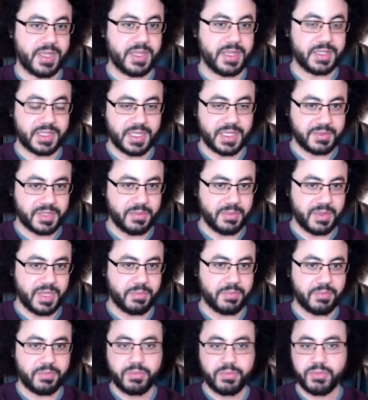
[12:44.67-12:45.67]
seemed to be
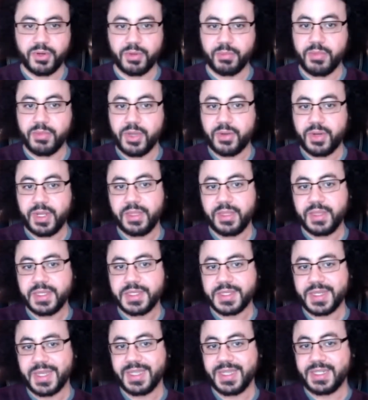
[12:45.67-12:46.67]
promoting this
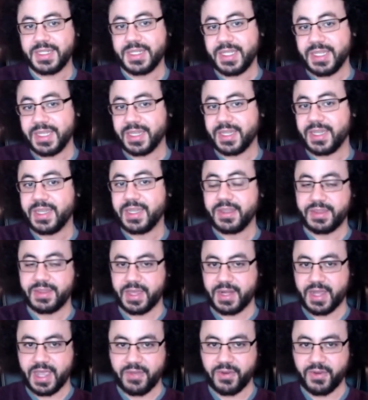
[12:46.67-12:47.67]
idea
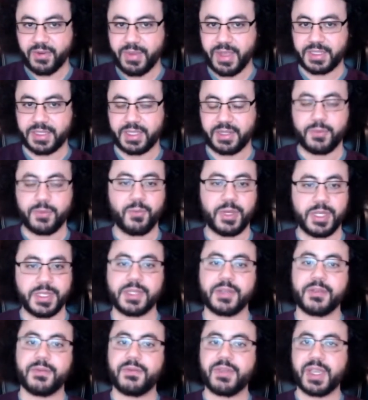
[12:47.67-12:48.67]
that ivermectin was
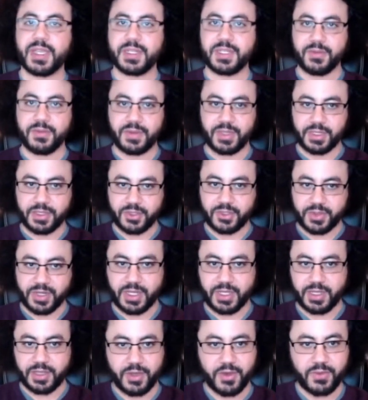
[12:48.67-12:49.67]
effective in
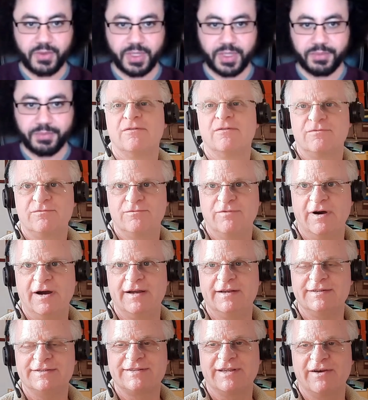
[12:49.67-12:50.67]
treating COVID.
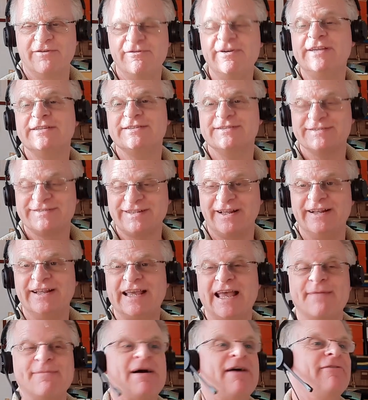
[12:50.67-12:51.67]
Right, so a recent study
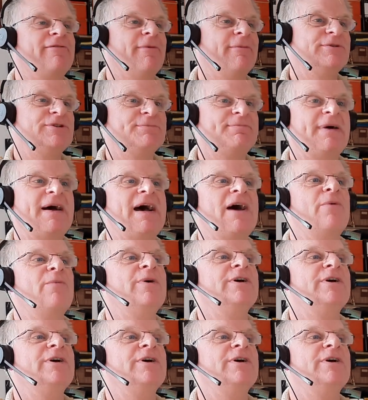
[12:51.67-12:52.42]
came out from Japan